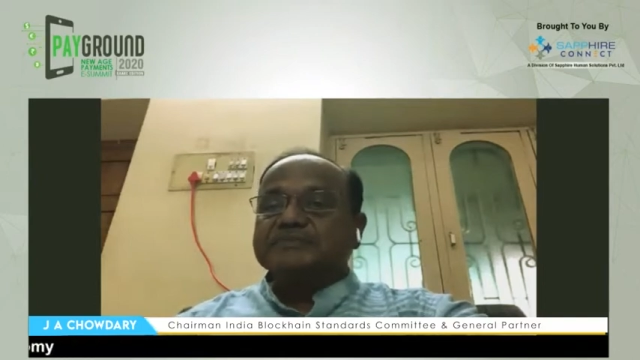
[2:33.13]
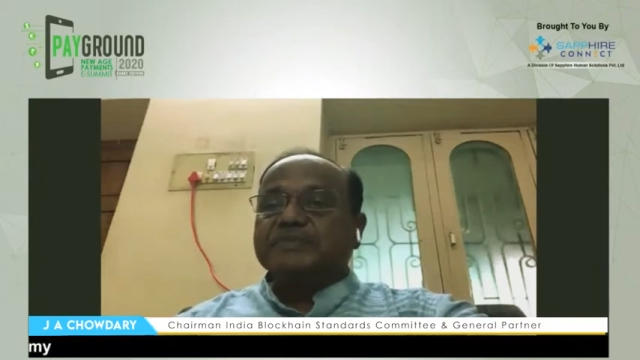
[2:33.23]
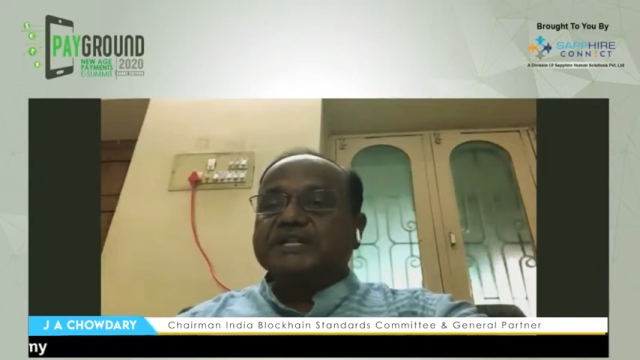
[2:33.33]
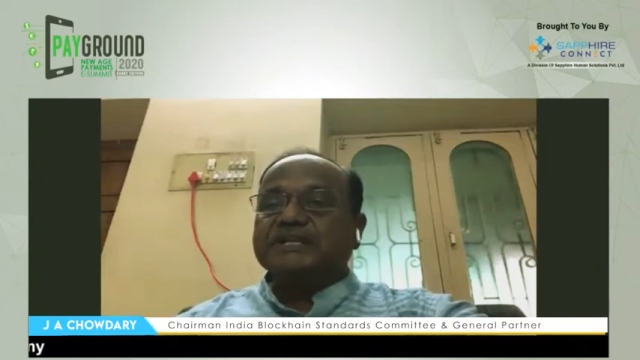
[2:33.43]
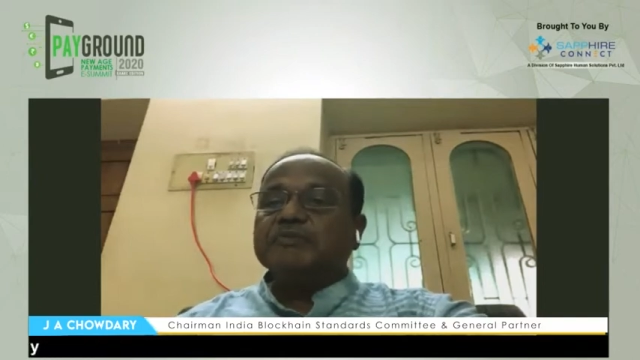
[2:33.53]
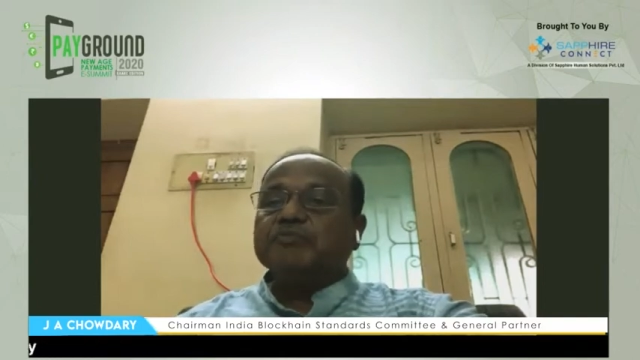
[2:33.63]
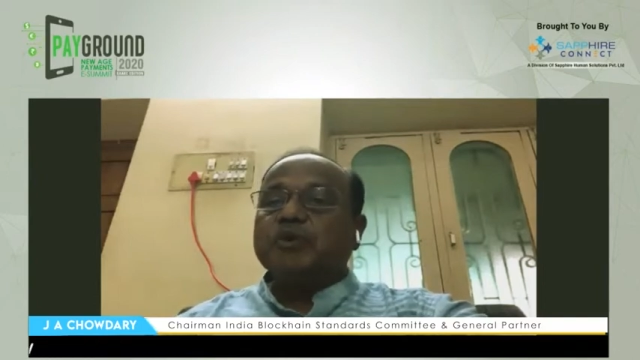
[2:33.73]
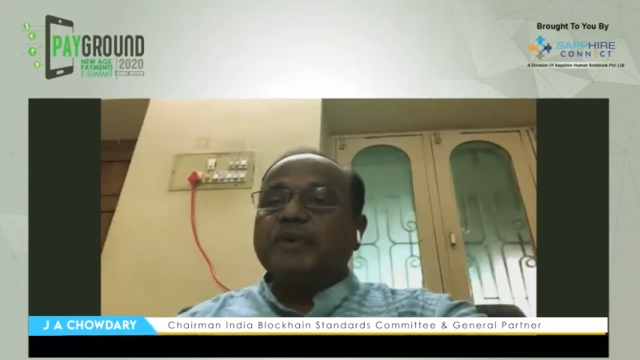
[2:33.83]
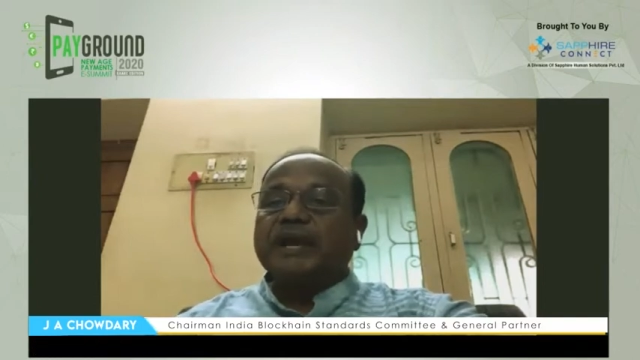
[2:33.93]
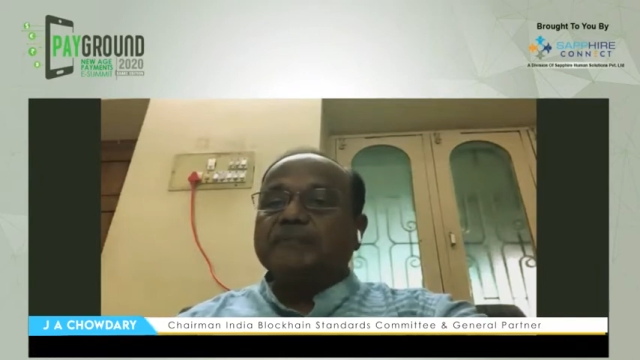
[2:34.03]
but even
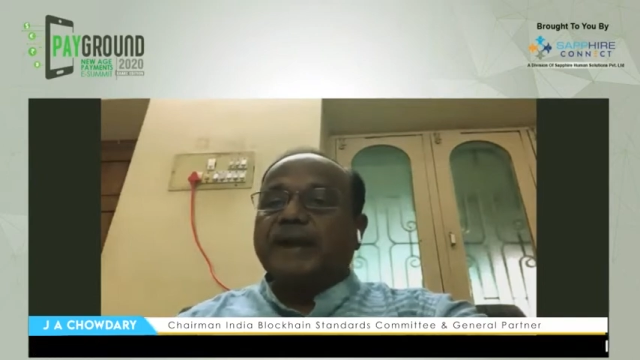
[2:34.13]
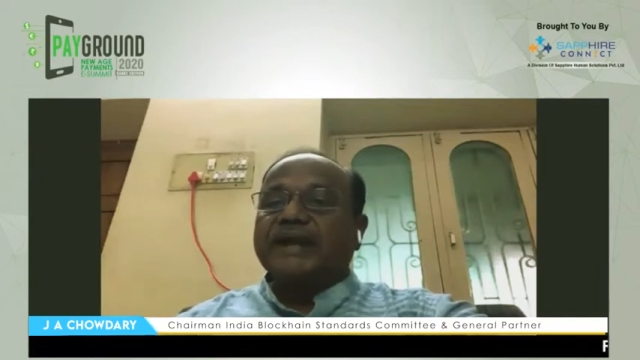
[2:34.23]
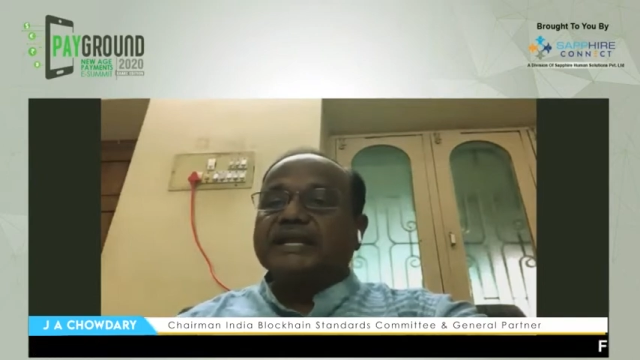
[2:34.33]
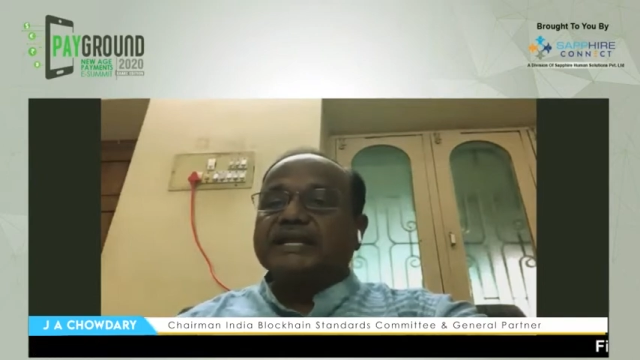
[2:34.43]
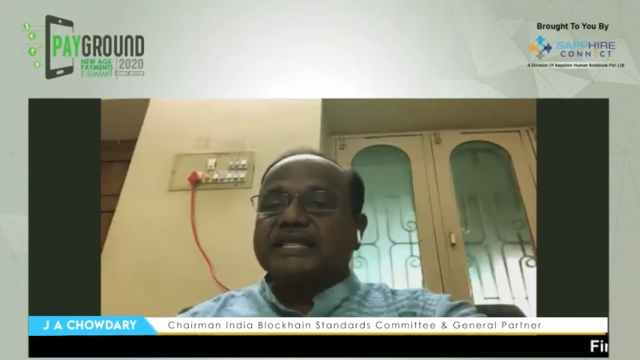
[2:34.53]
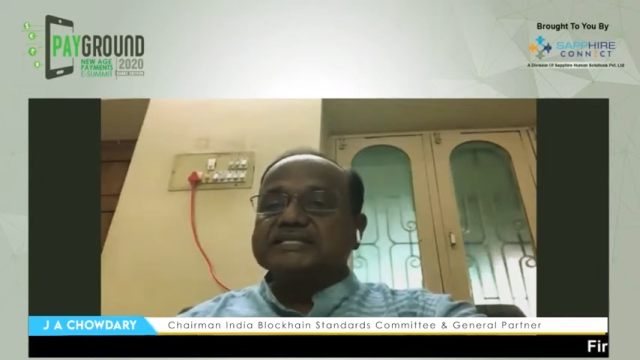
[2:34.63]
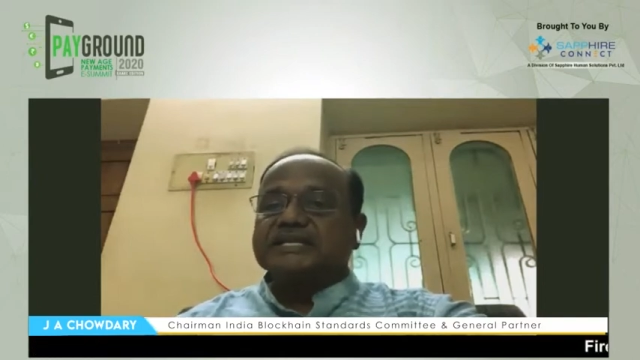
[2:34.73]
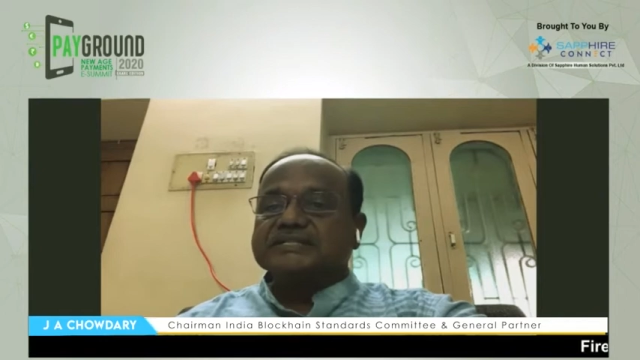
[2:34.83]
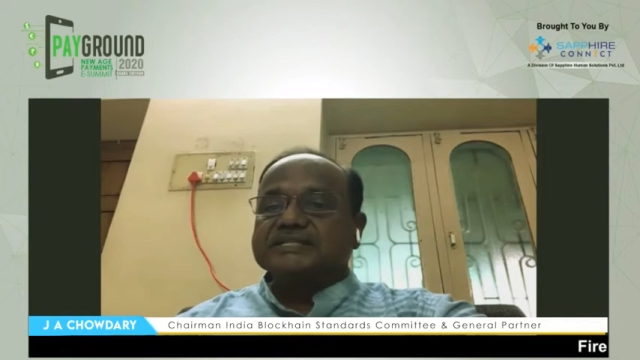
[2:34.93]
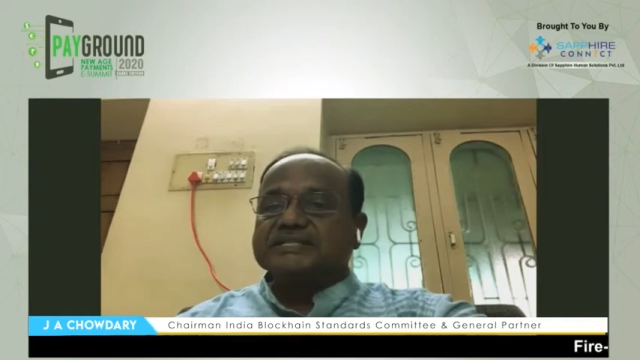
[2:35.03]
mobile banking
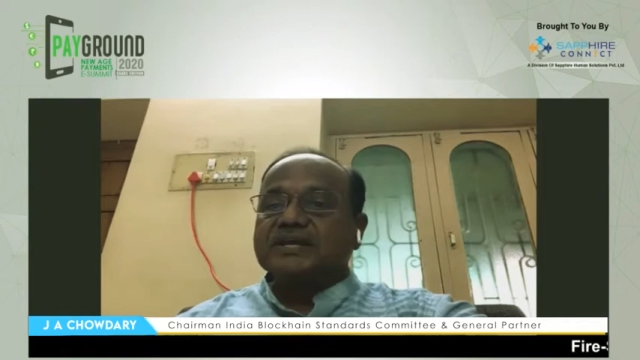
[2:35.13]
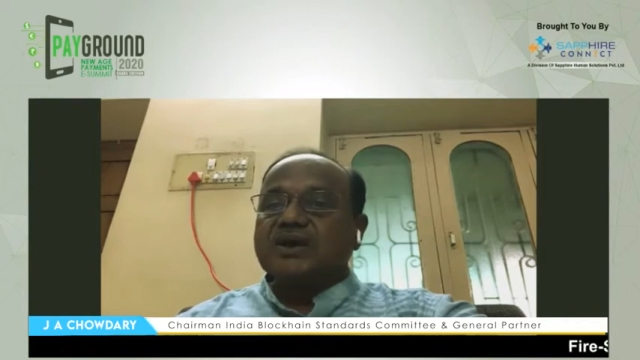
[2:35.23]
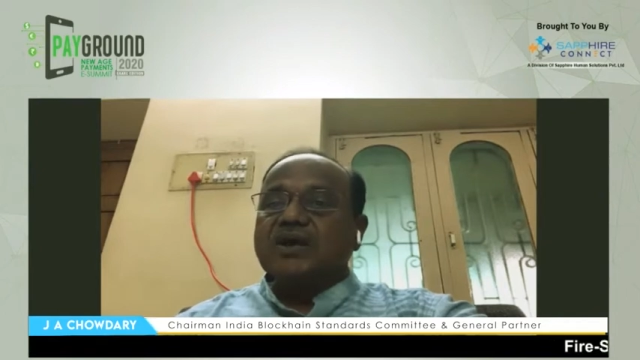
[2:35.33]
transactions